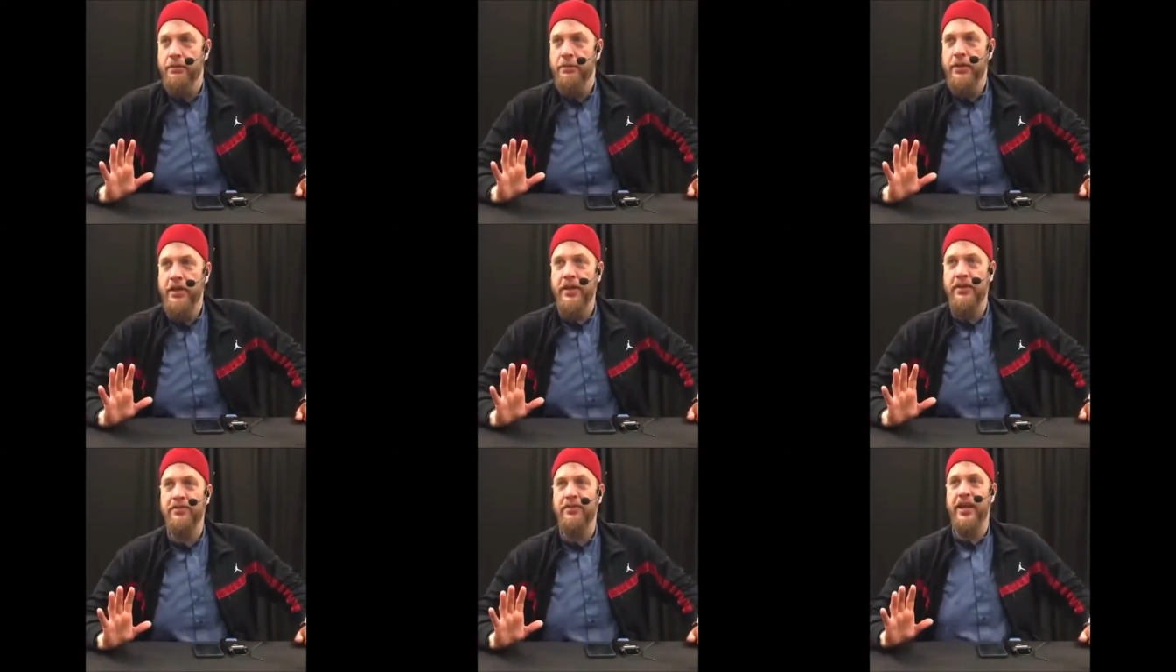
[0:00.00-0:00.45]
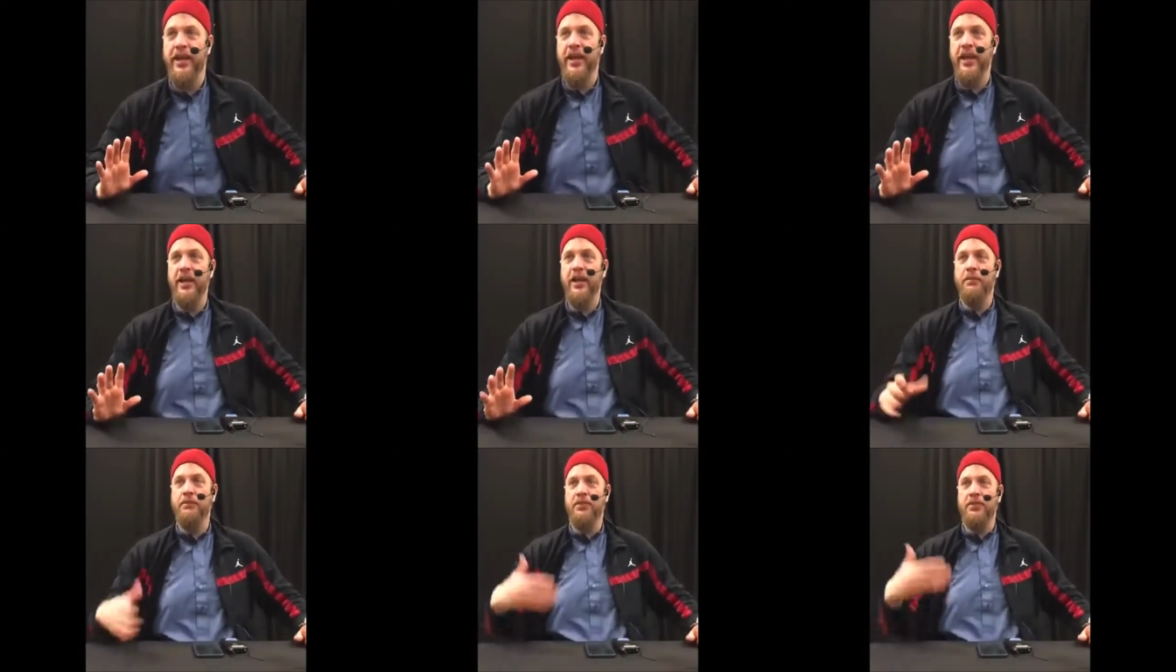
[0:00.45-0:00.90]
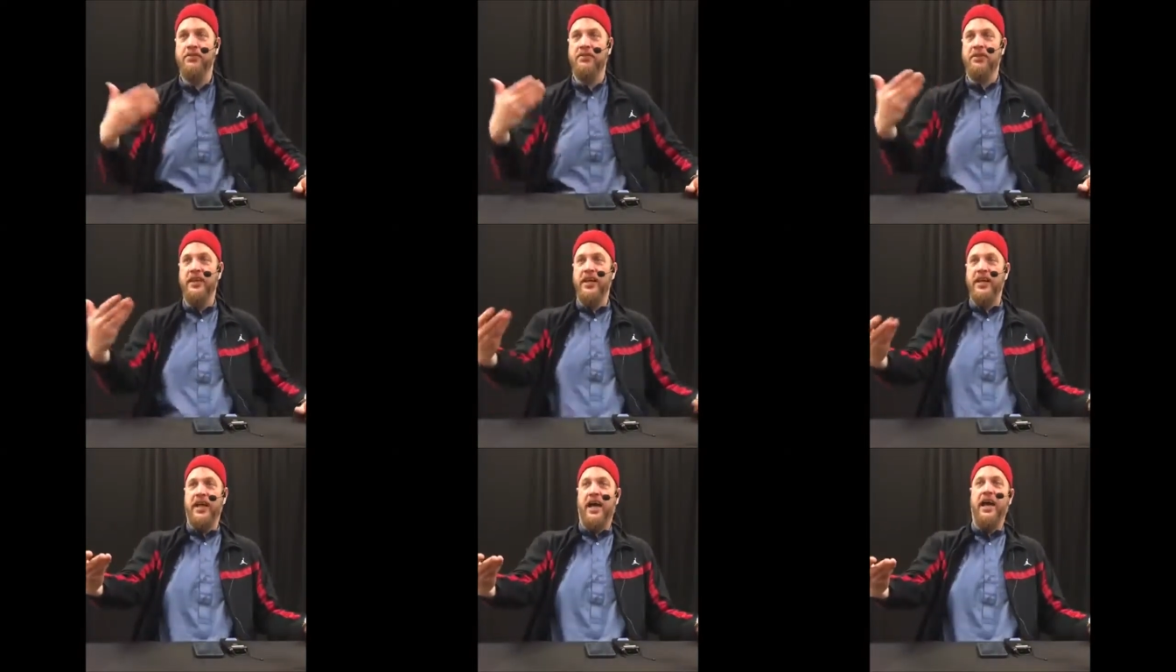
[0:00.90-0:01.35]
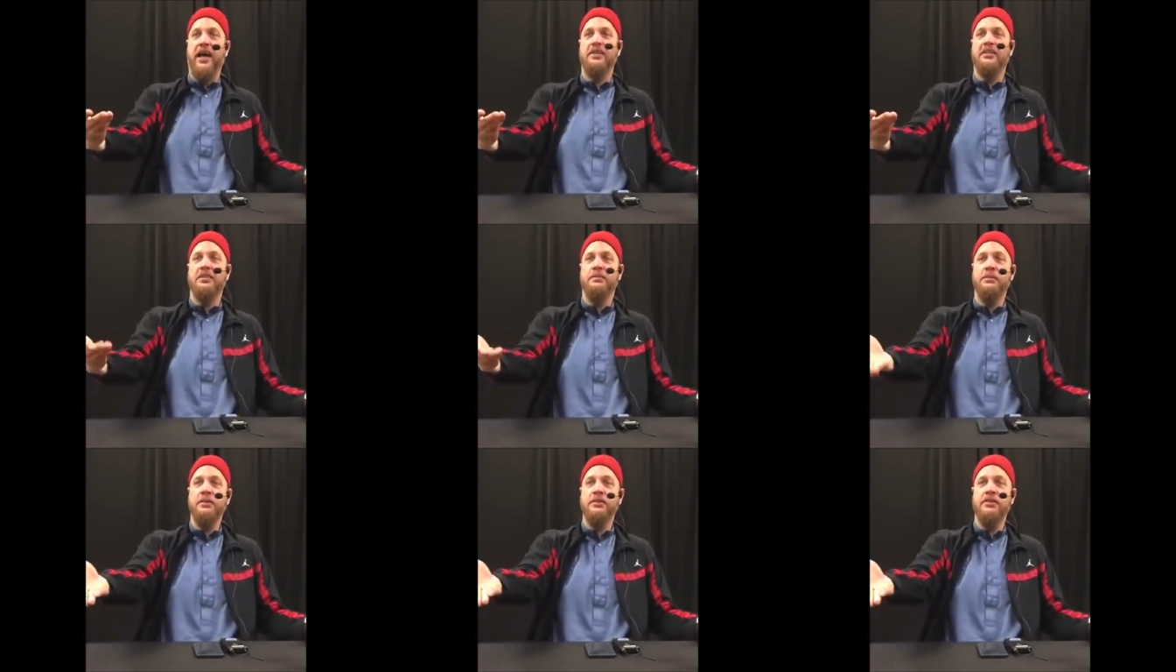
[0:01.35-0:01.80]
because the Arabs, as Sayyidah
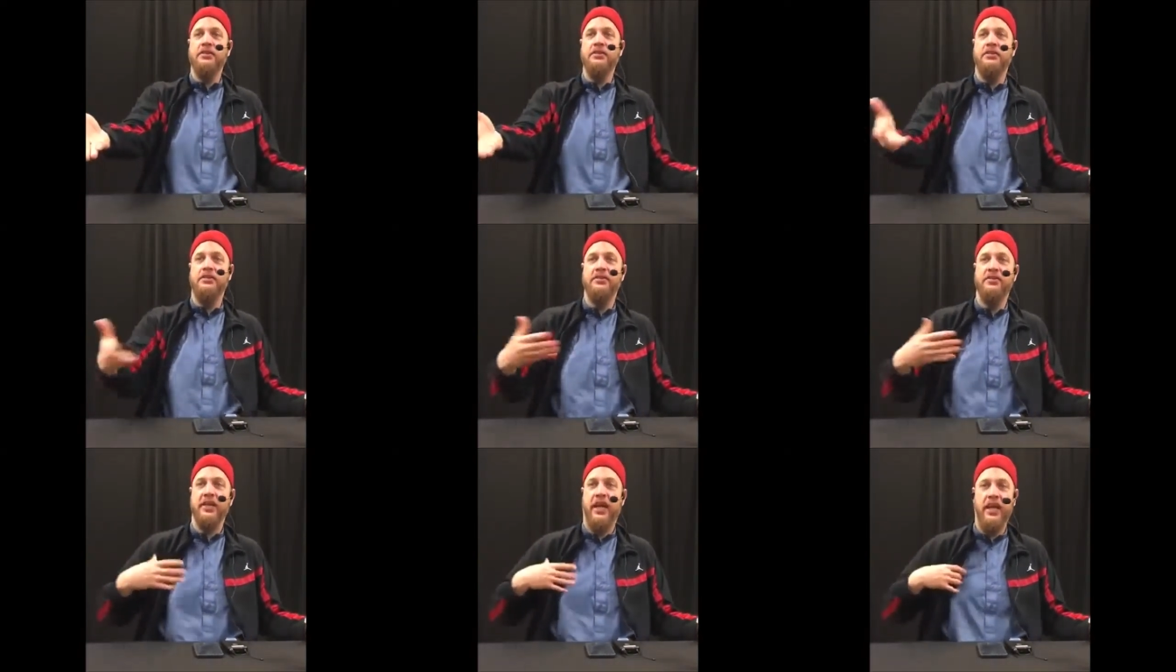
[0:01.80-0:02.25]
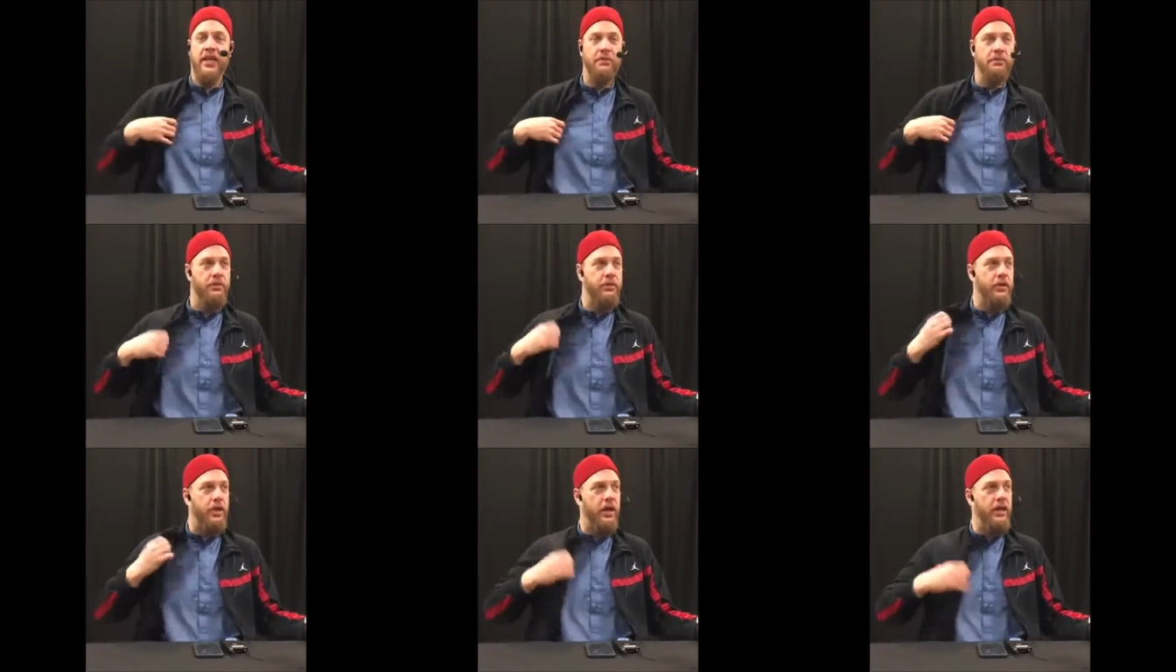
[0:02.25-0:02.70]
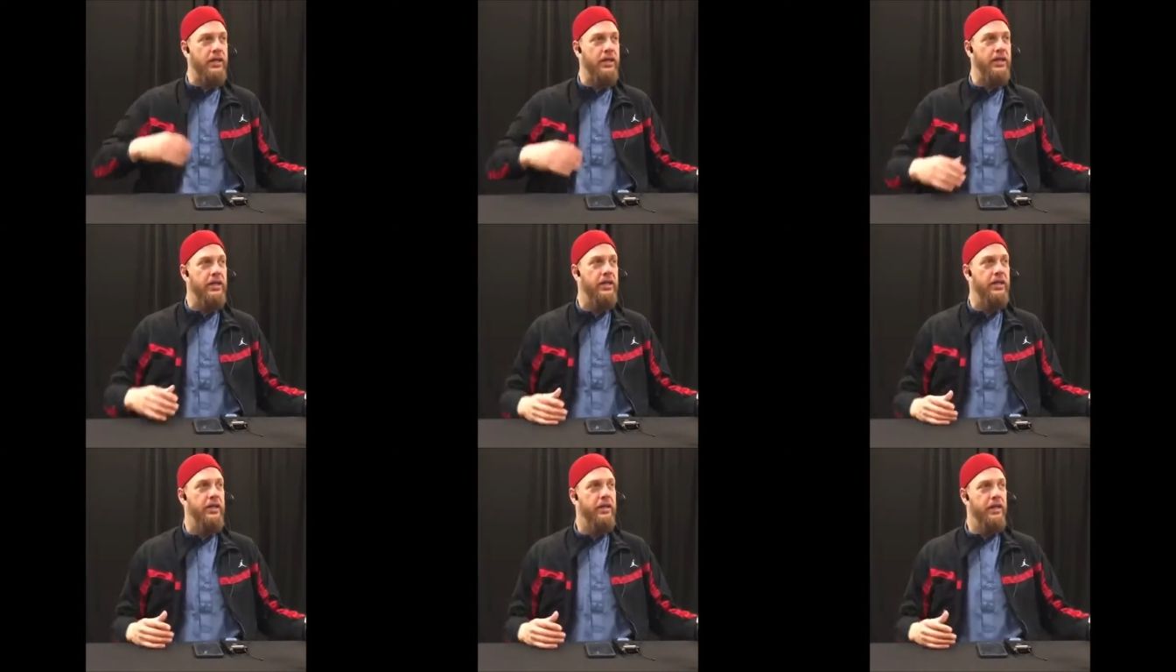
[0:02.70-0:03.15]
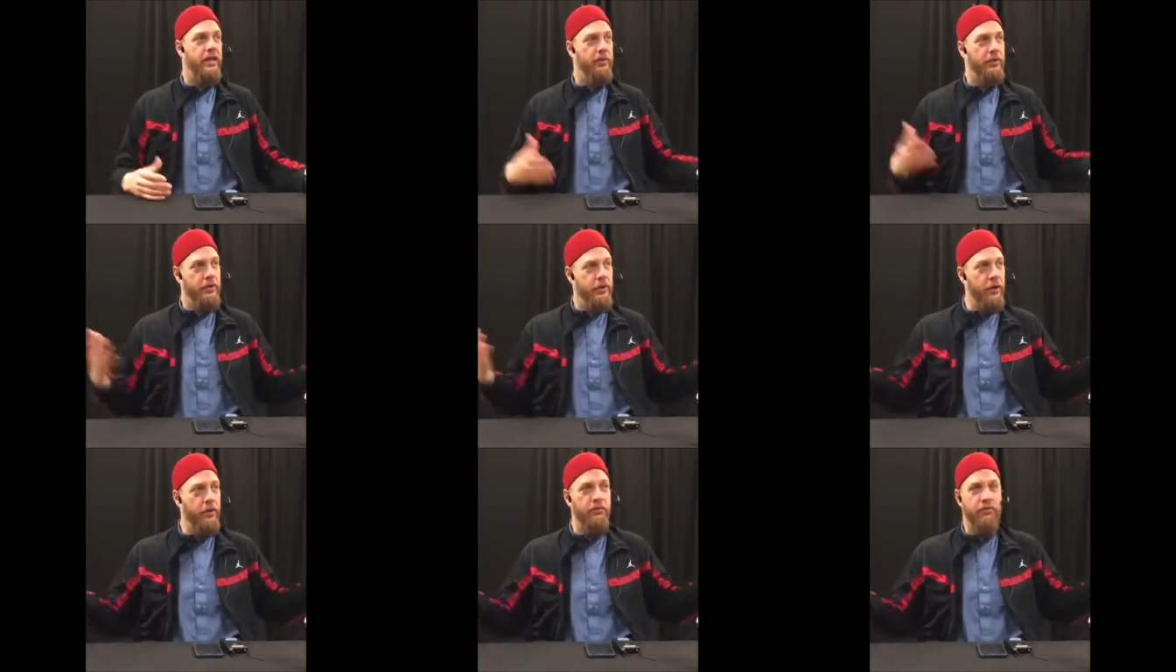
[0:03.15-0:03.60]
Aisha mentions in Sahih Bukhari, they
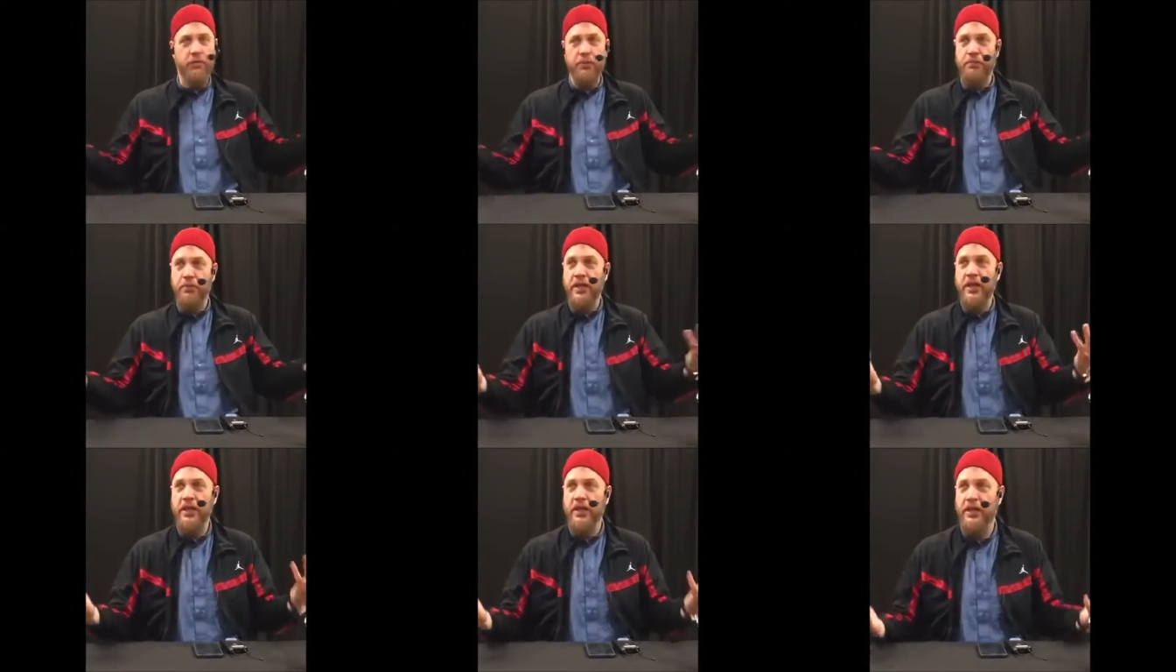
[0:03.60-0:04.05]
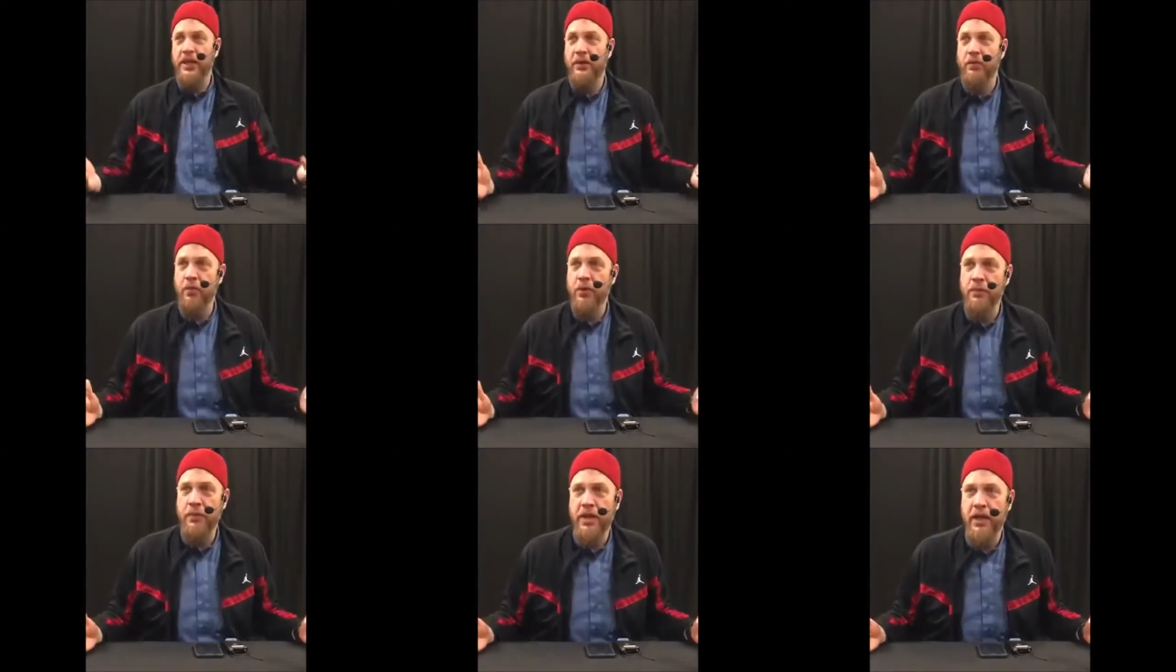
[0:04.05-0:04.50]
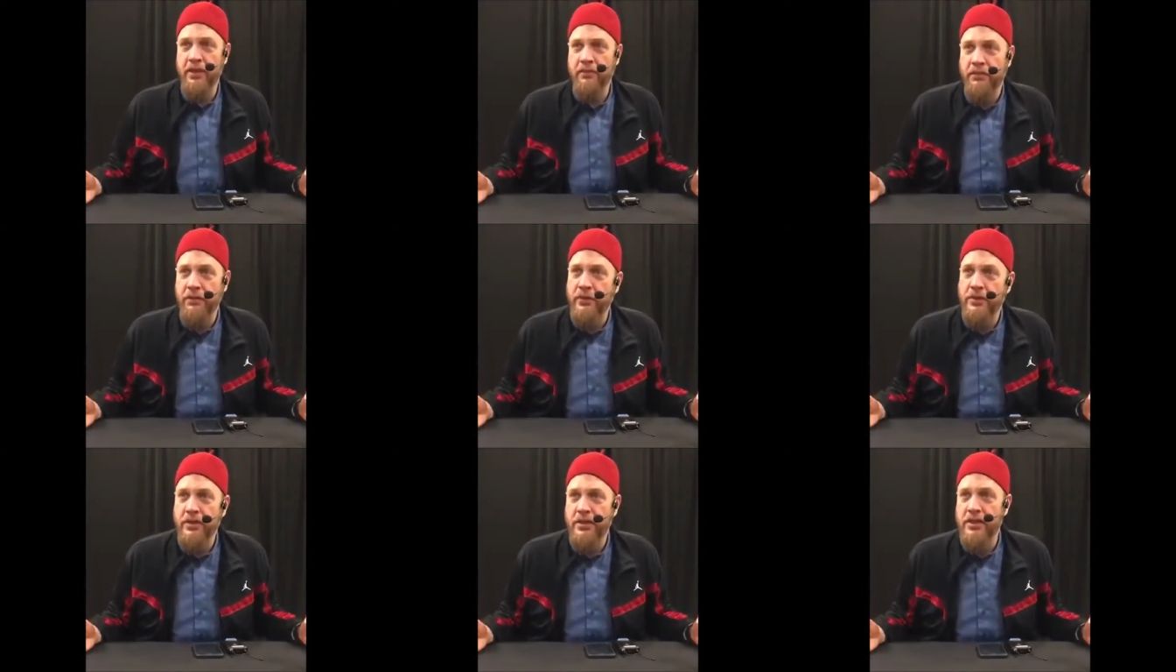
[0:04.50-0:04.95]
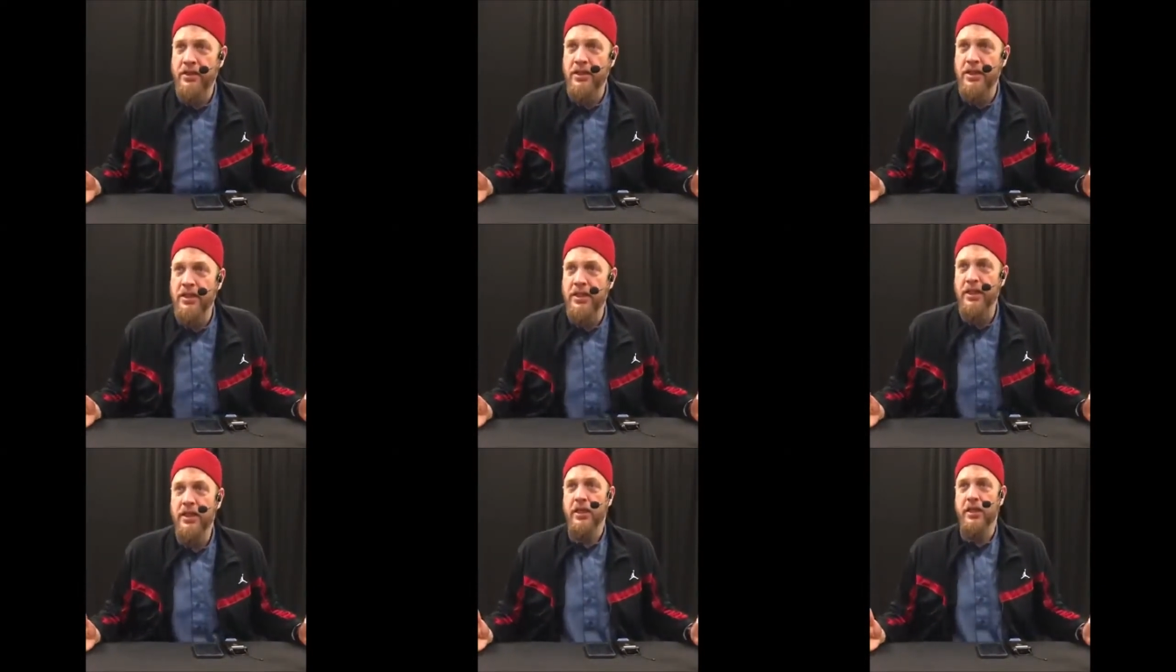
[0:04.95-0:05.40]
were known for beating their women,
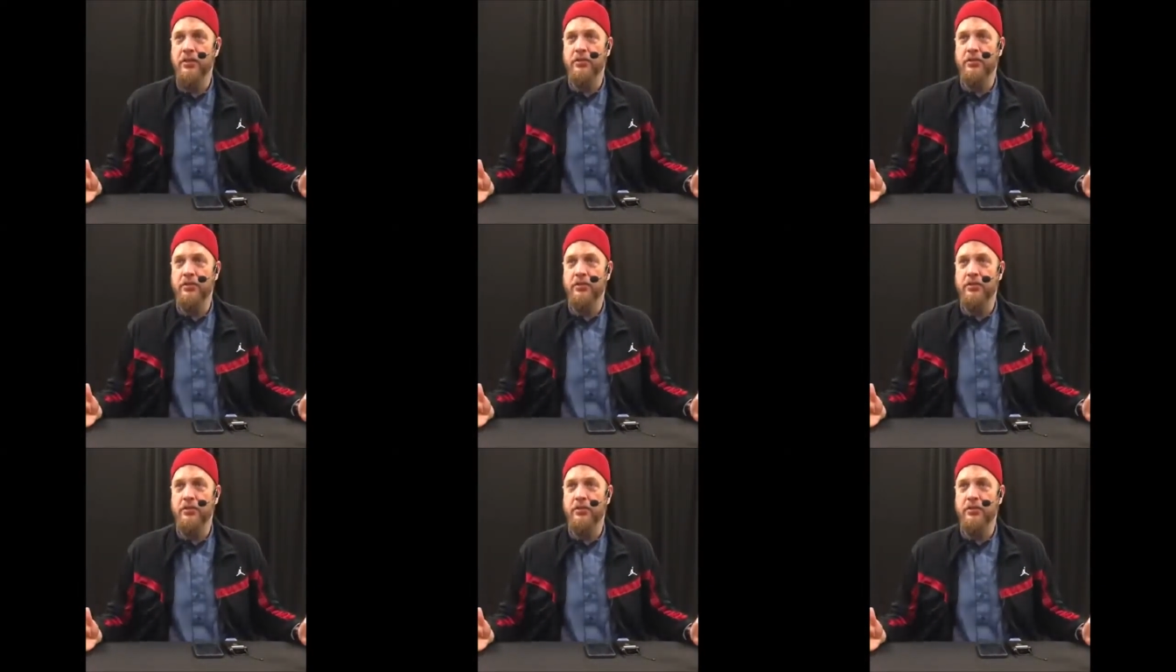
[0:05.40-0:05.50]
unfortunately.